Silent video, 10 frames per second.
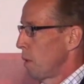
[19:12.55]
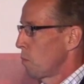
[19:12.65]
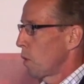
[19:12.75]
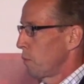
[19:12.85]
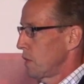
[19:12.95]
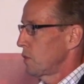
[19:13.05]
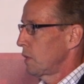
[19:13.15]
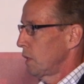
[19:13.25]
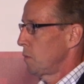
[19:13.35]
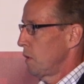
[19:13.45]
But more
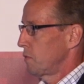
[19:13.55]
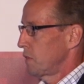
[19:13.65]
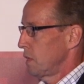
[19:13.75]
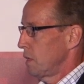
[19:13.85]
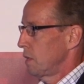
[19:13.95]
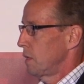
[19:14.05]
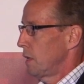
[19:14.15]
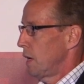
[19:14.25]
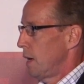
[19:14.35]
recently, we've seen